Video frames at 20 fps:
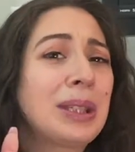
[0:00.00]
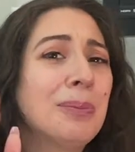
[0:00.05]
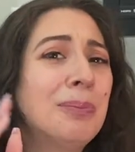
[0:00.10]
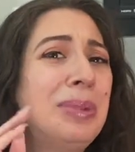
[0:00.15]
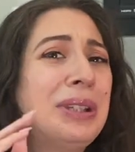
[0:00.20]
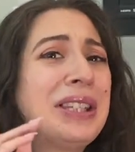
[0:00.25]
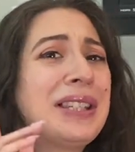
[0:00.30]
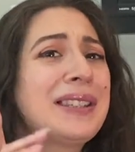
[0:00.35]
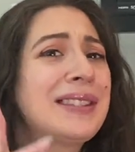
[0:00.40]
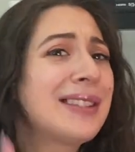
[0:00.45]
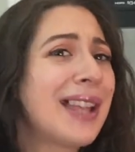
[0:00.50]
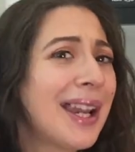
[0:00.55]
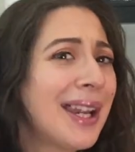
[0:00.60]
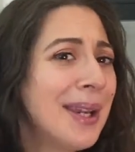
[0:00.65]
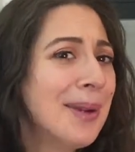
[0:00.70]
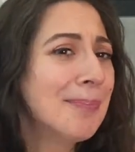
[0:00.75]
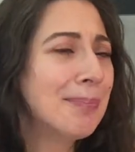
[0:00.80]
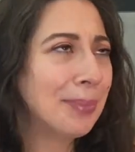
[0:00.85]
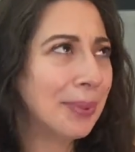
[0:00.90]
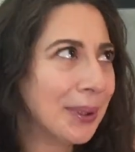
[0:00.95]
But the
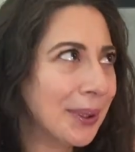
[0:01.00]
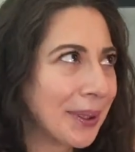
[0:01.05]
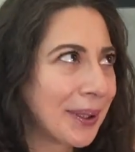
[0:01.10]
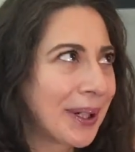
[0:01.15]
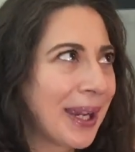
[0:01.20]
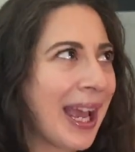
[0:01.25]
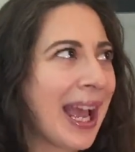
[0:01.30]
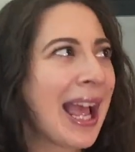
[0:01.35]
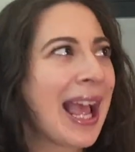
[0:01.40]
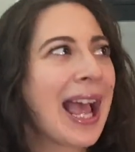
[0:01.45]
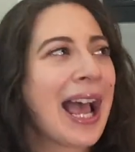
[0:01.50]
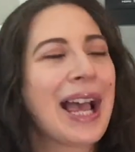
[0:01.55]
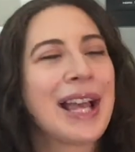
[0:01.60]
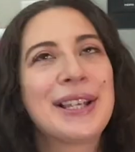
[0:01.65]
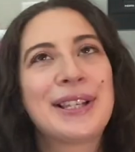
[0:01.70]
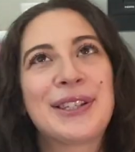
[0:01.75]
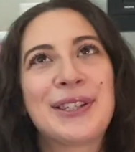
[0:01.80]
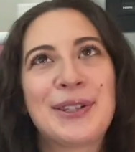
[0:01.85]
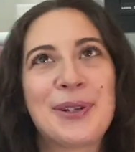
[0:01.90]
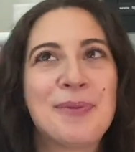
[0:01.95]
second book
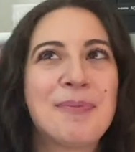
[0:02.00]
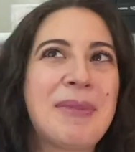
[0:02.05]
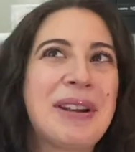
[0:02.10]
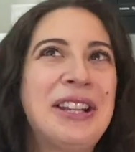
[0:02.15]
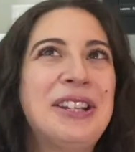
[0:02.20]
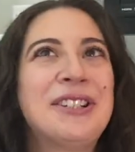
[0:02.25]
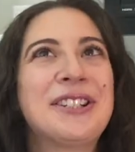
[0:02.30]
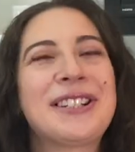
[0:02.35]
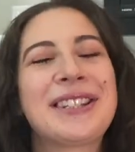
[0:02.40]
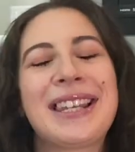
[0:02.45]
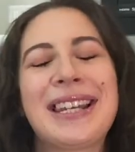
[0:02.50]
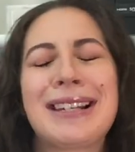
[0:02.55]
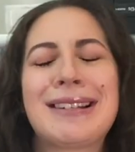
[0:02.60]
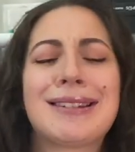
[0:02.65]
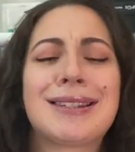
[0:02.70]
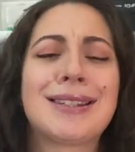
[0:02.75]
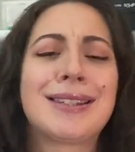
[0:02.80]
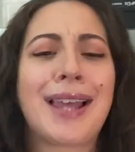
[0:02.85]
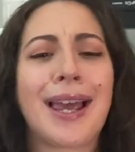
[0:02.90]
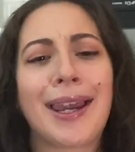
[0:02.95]
has so many just like
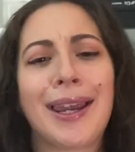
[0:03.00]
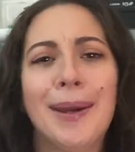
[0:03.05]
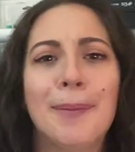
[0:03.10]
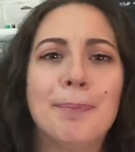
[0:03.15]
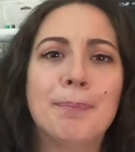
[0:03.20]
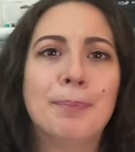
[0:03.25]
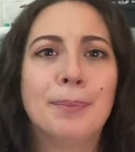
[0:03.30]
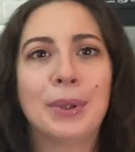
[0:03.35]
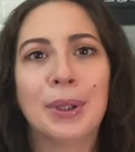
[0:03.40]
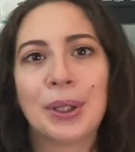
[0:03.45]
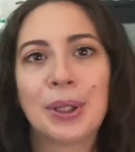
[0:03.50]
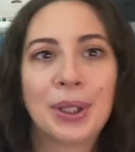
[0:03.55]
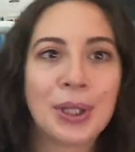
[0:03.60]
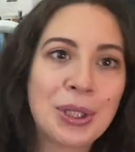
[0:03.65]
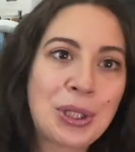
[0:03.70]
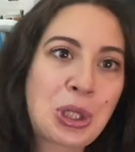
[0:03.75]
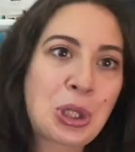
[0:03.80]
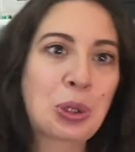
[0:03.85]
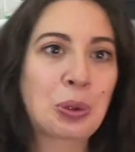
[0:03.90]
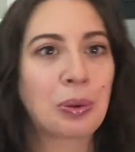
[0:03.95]
second book
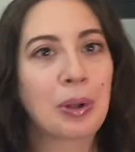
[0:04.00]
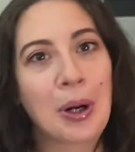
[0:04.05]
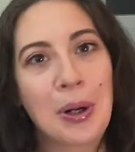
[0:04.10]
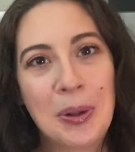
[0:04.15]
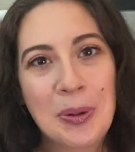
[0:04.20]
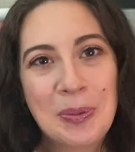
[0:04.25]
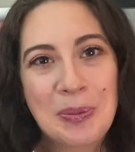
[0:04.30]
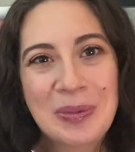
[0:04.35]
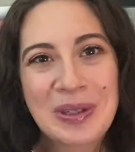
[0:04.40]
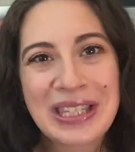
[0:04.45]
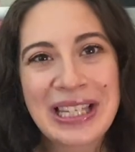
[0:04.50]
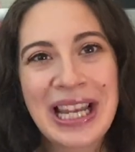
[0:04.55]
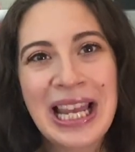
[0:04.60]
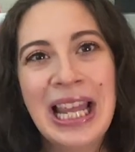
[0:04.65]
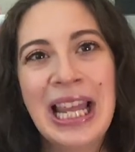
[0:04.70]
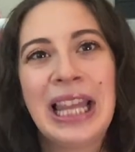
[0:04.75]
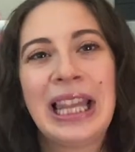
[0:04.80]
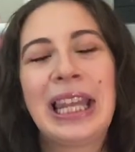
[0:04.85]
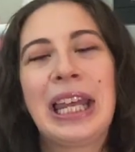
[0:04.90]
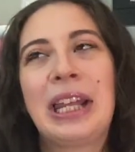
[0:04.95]
tropes.
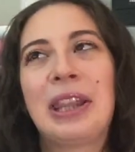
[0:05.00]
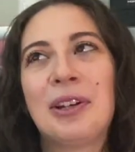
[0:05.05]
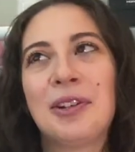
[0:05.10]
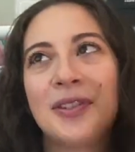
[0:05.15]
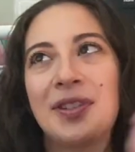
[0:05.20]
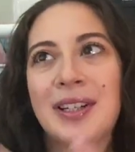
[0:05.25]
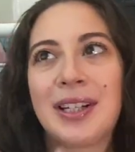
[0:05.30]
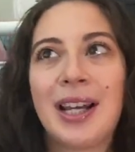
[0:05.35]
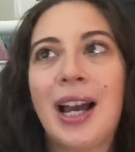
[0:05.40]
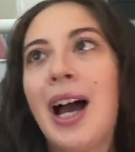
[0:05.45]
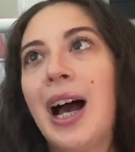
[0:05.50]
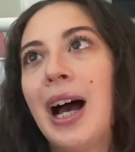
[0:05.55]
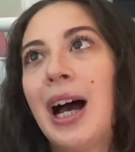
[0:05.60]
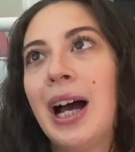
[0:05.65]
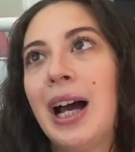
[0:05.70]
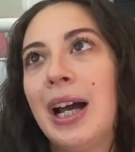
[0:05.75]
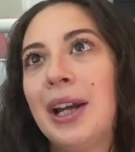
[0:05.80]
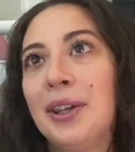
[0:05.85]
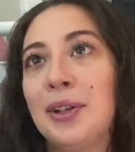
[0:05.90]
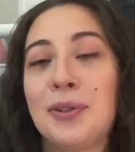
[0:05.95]
Like
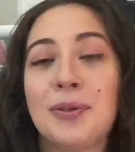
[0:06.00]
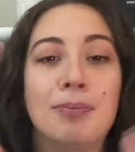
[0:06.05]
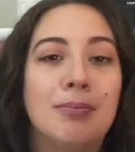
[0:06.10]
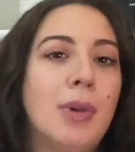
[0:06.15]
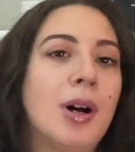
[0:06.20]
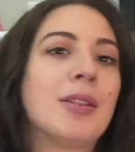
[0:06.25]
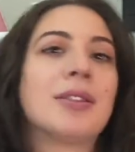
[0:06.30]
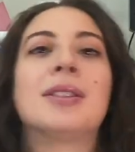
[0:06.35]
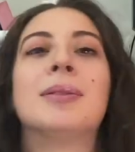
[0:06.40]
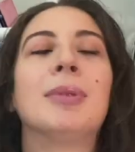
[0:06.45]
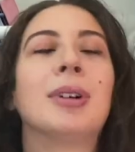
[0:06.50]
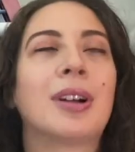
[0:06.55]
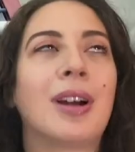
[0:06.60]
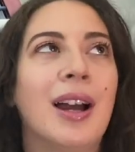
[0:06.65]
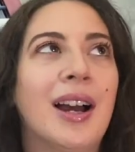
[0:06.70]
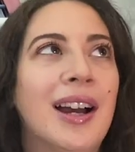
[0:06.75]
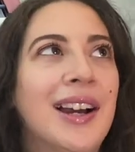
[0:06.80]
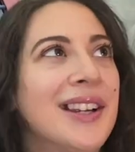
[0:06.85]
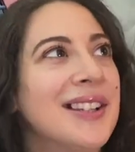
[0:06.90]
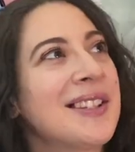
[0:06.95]
there's multiple
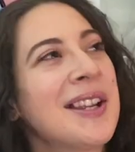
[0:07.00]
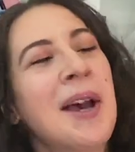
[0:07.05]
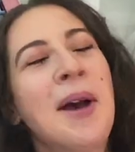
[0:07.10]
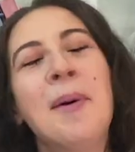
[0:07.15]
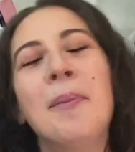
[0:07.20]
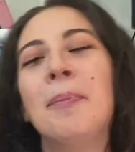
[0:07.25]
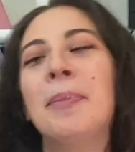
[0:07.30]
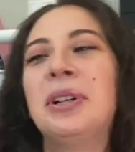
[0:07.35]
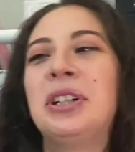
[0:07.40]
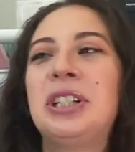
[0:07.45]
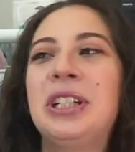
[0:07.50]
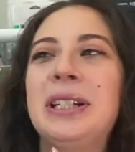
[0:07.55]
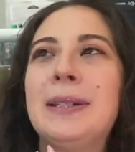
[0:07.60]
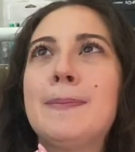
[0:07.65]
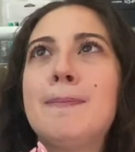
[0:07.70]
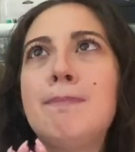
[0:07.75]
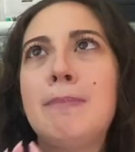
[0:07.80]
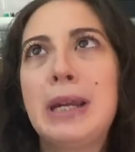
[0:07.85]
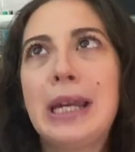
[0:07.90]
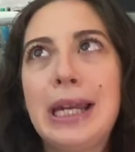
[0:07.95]
guys, but
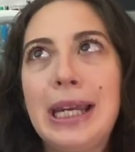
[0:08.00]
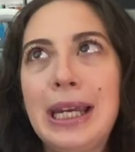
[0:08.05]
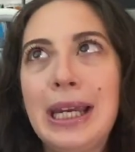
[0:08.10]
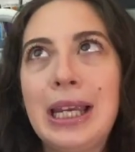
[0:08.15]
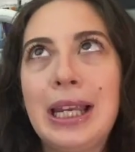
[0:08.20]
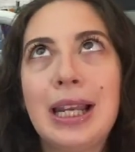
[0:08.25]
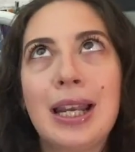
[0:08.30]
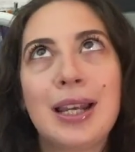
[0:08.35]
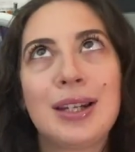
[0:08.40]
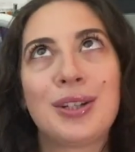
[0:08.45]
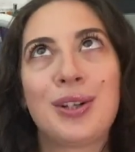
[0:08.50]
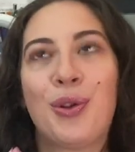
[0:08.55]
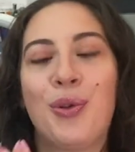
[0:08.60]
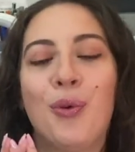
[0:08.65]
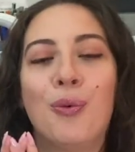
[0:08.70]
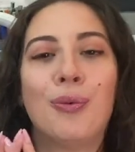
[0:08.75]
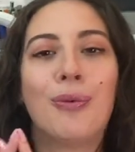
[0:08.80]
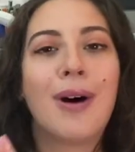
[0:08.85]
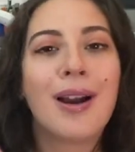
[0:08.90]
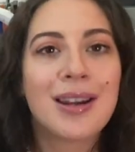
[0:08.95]
she's mean to the
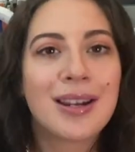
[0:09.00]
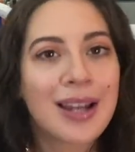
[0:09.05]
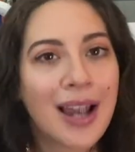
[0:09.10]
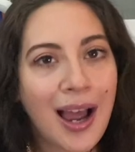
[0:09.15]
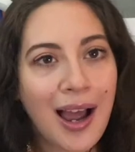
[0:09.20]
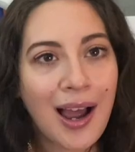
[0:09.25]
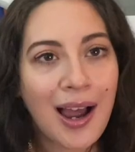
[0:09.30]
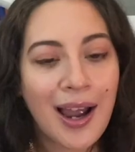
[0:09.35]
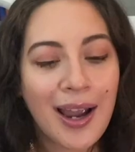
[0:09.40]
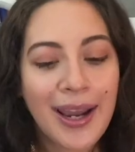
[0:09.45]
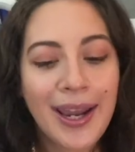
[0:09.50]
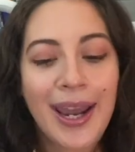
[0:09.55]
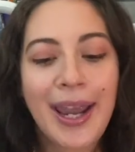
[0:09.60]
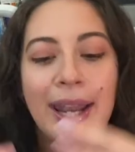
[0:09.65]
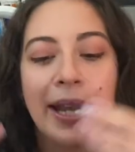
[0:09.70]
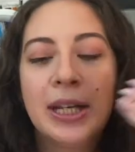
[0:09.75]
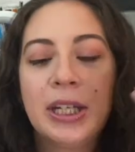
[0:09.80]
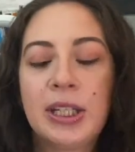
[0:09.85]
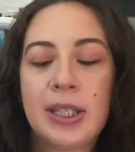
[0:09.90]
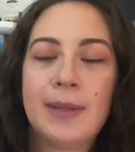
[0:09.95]
one guy,
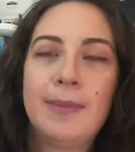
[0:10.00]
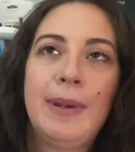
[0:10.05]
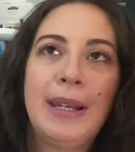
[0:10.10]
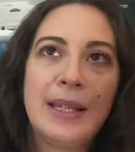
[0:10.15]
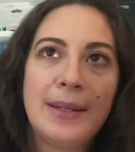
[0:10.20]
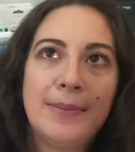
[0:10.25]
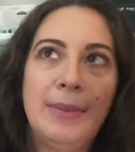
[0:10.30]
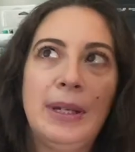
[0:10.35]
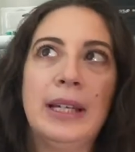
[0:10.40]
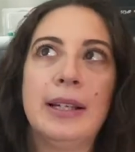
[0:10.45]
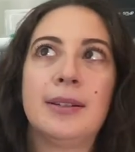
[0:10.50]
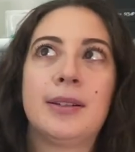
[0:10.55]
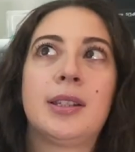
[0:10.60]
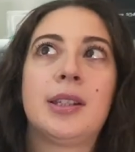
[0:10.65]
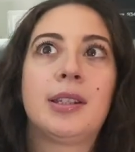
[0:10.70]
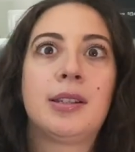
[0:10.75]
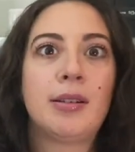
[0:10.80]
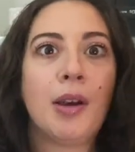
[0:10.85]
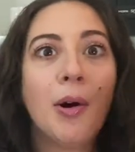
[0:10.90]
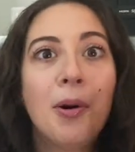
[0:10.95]
and it just makes me
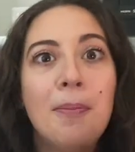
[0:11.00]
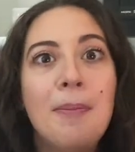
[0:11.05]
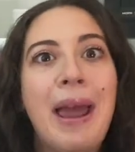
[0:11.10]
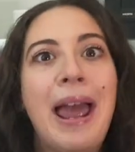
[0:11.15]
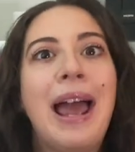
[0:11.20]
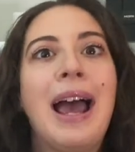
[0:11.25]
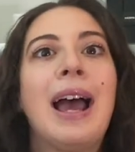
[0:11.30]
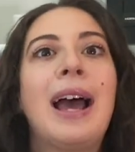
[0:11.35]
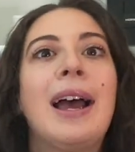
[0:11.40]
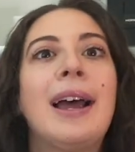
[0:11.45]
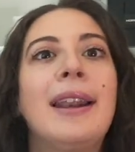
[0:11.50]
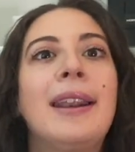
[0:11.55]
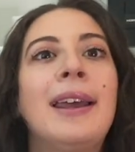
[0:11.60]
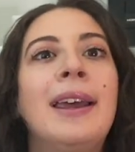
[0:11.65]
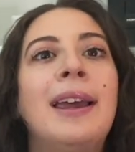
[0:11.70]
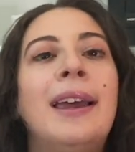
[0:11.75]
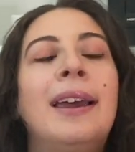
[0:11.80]
so mad.